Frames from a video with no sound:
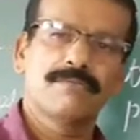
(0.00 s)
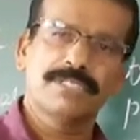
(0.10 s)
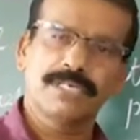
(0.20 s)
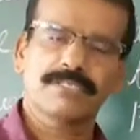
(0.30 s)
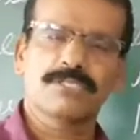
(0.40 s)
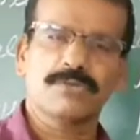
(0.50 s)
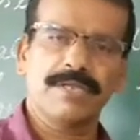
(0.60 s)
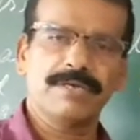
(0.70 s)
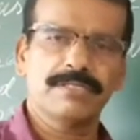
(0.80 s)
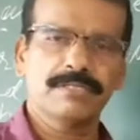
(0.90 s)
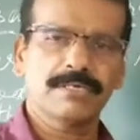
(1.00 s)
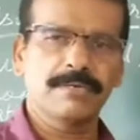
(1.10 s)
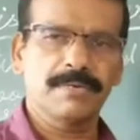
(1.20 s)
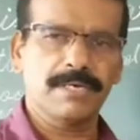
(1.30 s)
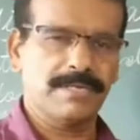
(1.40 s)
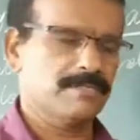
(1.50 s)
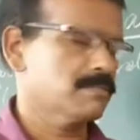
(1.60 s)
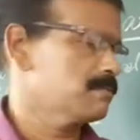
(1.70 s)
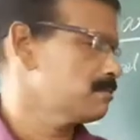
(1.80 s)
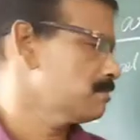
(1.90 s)
which are situated in the Himalayas
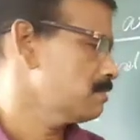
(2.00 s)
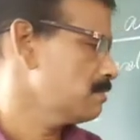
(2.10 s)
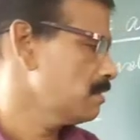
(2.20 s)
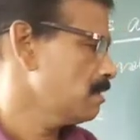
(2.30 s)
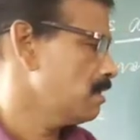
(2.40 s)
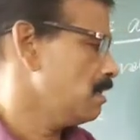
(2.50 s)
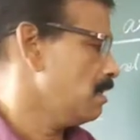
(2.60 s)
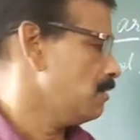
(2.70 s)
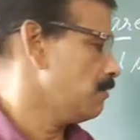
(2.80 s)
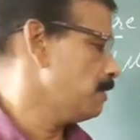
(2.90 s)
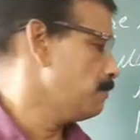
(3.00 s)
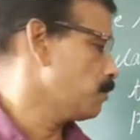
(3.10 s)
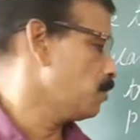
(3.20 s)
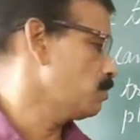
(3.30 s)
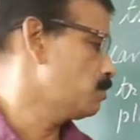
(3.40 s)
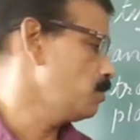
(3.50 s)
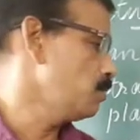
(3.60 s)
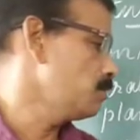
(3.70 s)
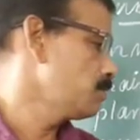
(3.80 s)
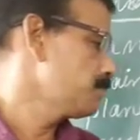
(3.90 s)
are very prone to
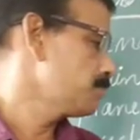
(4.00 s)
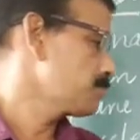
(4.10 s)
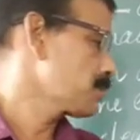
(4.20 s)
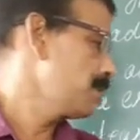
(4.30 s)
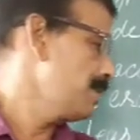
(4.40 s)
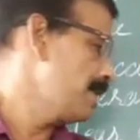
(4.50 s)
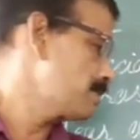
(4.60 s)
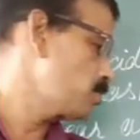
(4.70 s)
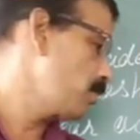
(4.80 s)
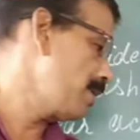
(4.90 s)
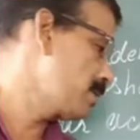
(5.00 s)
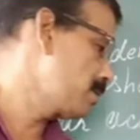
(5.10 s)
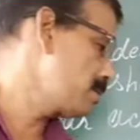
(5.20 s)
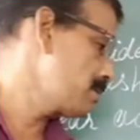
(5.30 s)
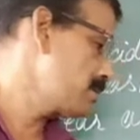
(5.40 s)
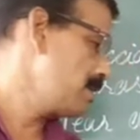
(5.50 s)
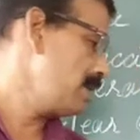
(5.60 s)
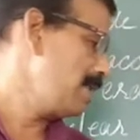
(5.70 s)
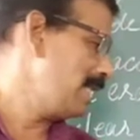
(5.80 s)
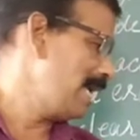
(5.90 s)

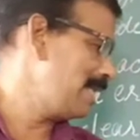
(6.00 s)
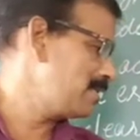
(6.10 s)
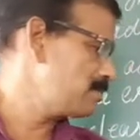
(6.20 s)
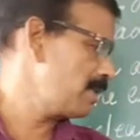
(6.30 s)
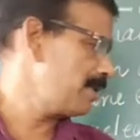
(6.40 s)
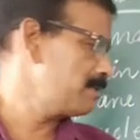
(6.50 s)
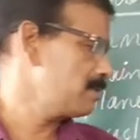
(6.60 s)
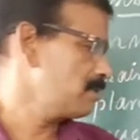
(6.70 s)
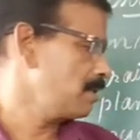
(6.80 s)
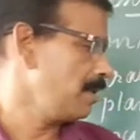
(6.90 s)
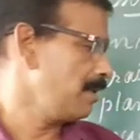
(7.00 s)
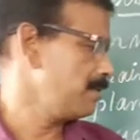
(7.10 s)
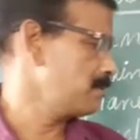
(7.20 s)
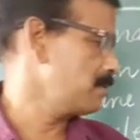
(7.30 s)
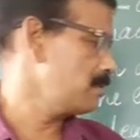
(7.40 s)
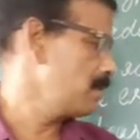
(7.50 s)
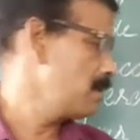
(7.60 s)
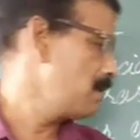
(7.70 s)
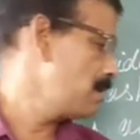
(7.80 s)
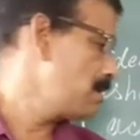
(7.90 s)
earthquake, landslide and
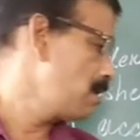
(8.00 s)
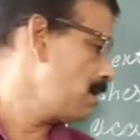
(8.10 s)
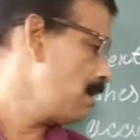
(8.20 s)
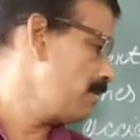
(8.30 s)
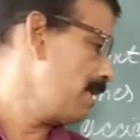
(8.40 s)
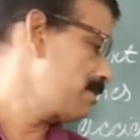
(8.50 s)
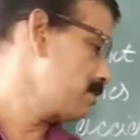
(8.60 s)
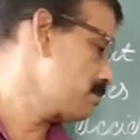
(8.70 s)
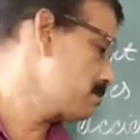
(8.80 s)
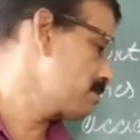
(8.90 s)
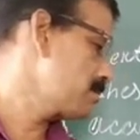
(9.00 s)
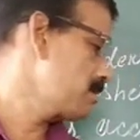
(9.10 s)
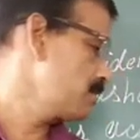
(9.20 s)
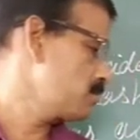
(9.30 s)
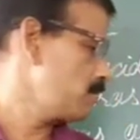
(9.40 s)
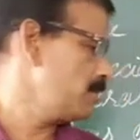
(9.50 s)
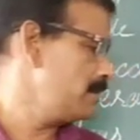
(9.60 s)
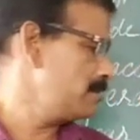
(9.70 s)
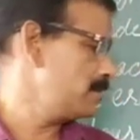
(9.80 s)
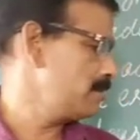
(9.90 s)
avalanches. So
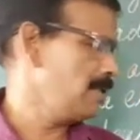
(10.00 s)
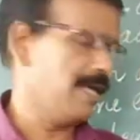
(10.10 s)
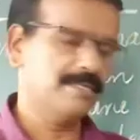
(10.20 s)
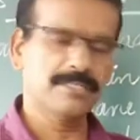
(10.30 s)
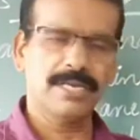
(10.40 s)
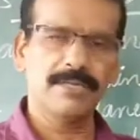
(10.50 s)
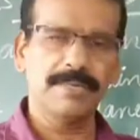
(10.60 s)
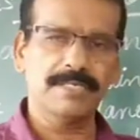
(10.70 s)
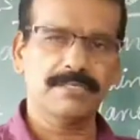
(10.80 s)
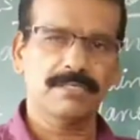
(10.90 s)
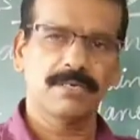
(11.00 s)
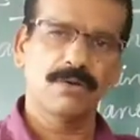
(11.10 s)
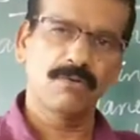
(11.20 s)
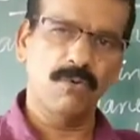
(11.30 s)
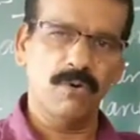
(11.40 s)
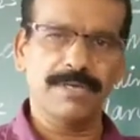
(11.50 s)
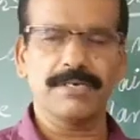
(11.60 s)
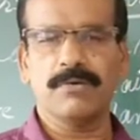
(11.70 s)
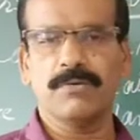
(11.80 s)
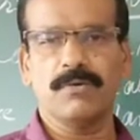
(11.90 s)
landslide means
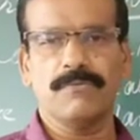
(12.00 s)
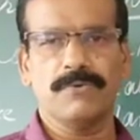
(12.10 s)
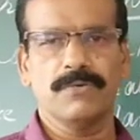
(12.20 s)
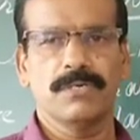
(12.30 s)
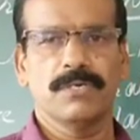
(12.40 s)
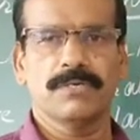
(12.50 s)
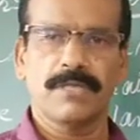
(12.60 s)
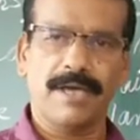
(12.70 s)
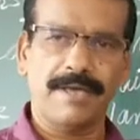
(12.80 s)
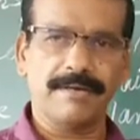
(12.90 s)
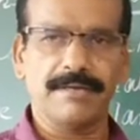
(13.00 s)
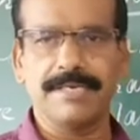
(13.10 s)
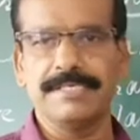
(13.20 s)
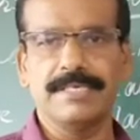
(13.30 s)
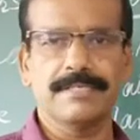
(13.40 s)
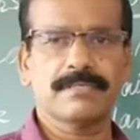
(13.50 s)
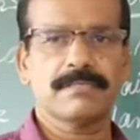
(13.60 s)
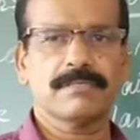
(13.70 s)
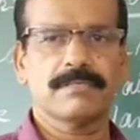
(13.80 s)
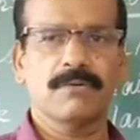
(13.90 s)
falling down of the higher
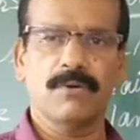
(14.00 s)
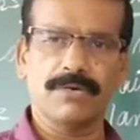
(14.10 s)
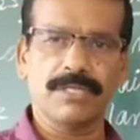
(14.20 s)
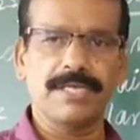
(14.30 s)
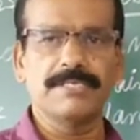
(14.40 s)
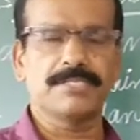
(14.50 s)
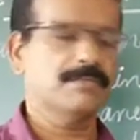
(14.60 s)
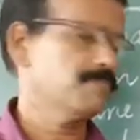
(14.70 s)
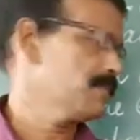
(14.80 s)
regions or the hills,